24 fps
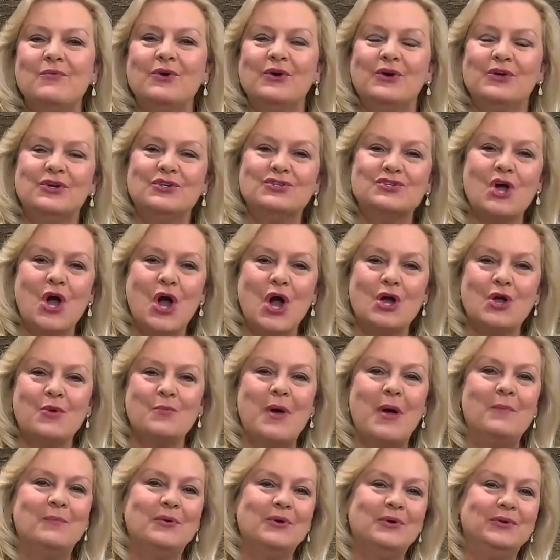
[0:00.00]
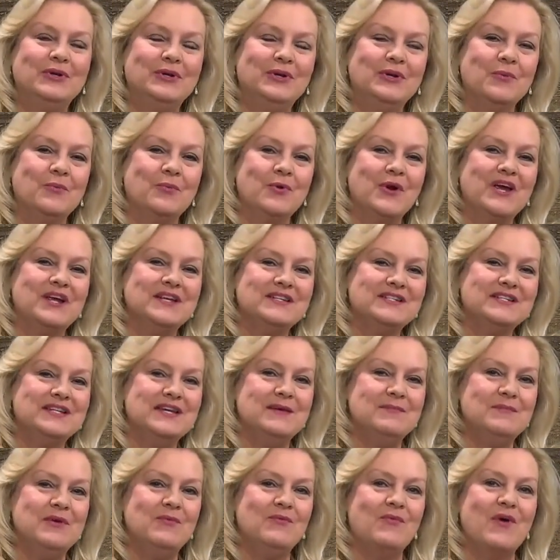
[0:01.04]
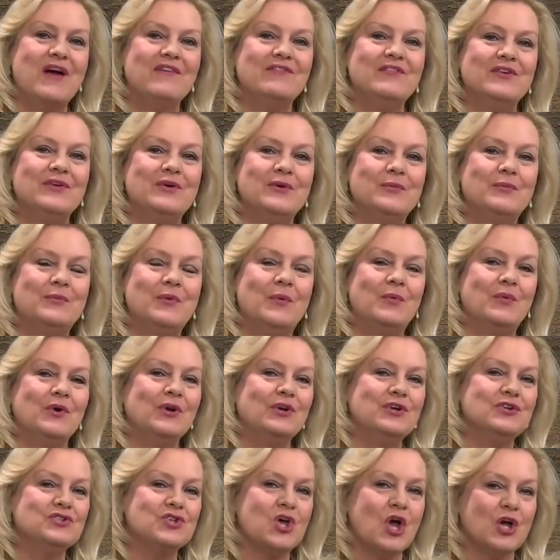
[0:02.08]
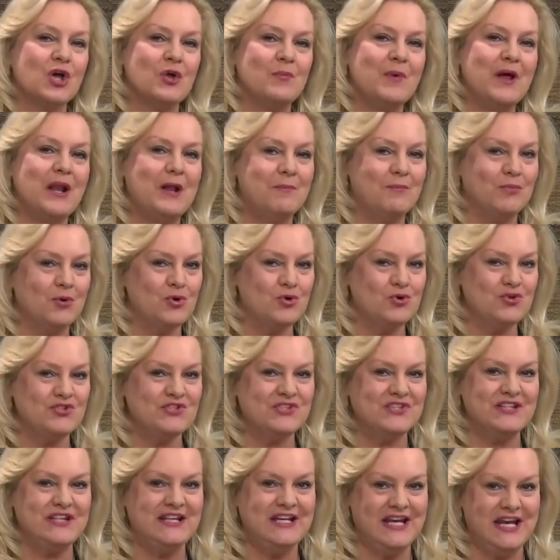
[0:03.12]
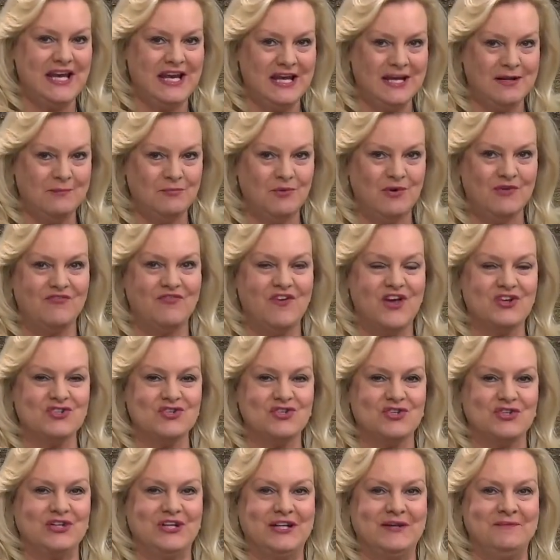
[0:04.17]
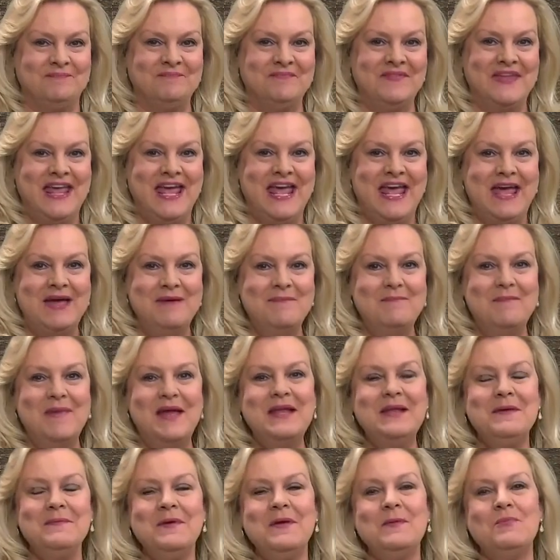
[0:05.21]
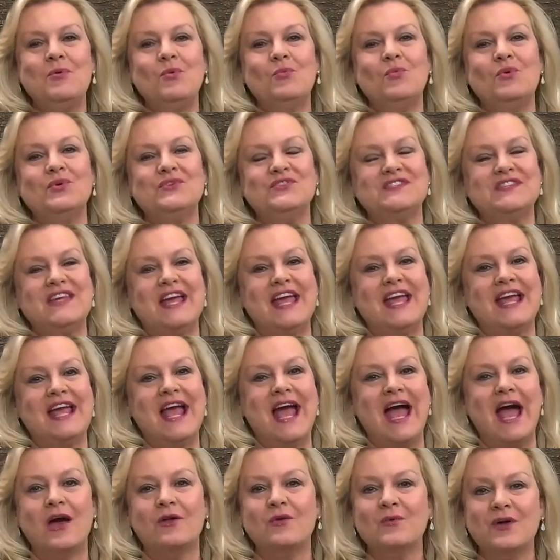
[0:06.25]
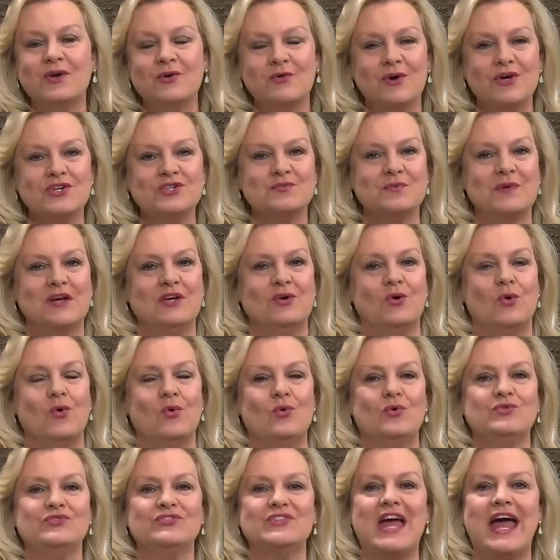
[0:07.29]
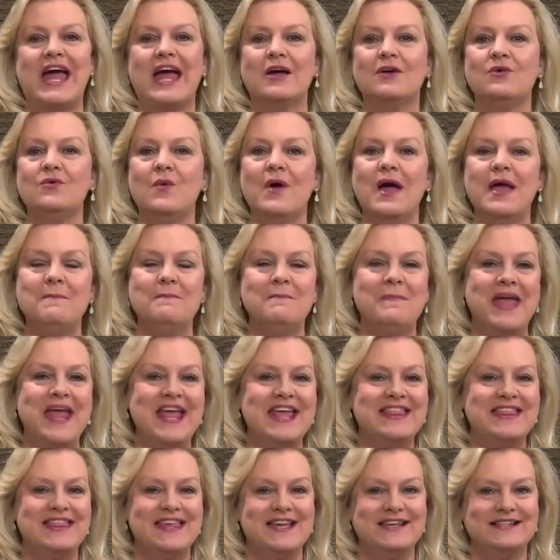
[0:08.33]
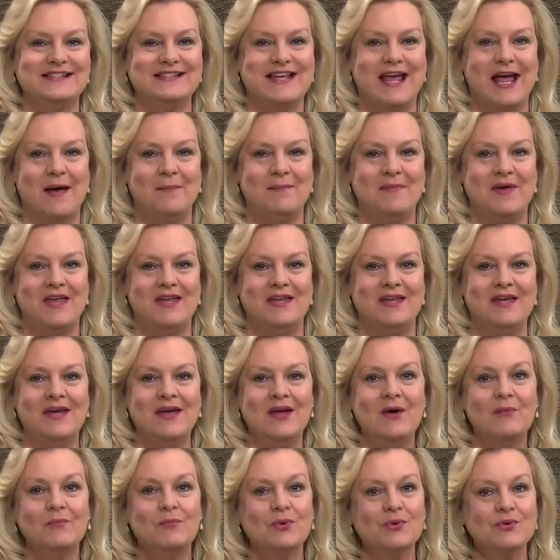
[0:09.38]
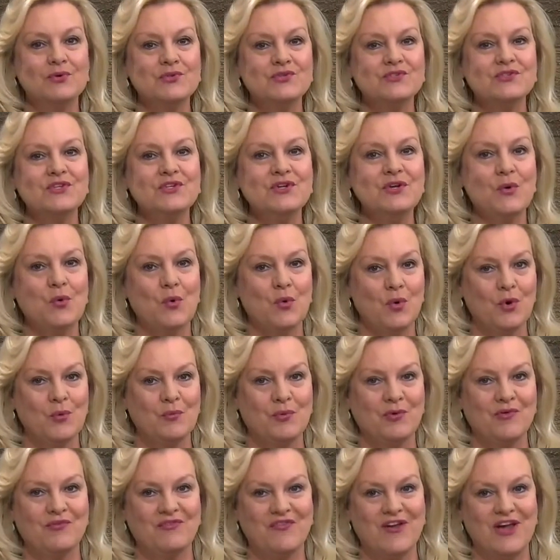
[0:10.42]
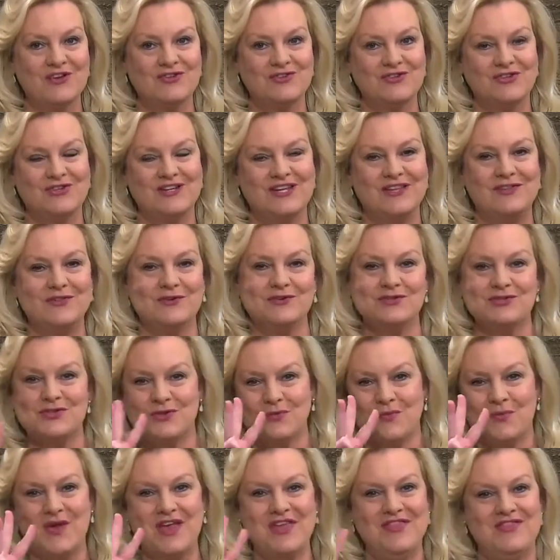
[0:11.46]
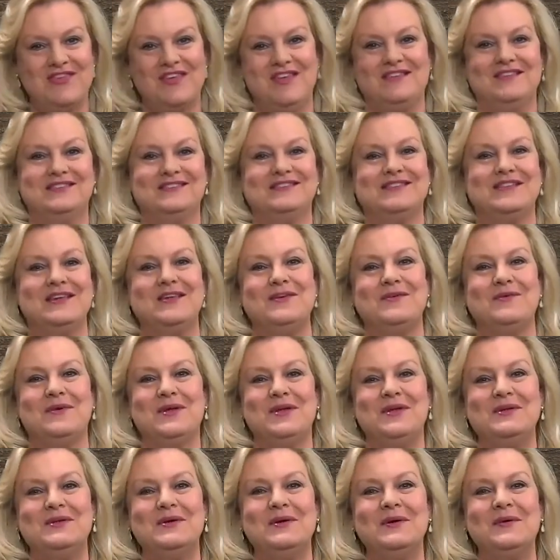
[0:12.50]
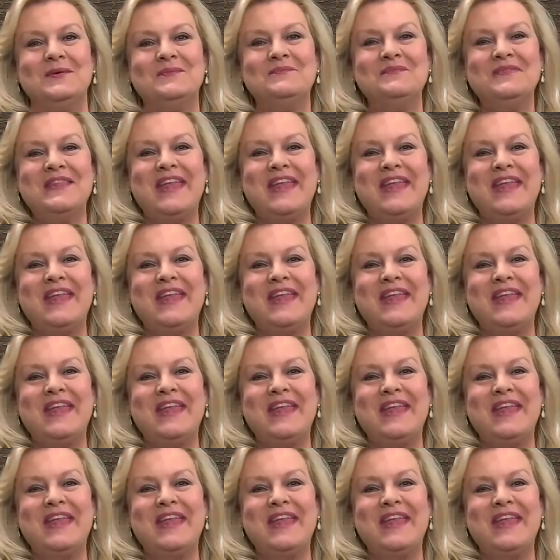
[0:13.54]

we're going to talk about building your brand team and revenue, but we're going to talk about it personally and professionally. Many people will say, How do I crush my goals? How do I make things happen? Personally or professionally, there's three things that you can do,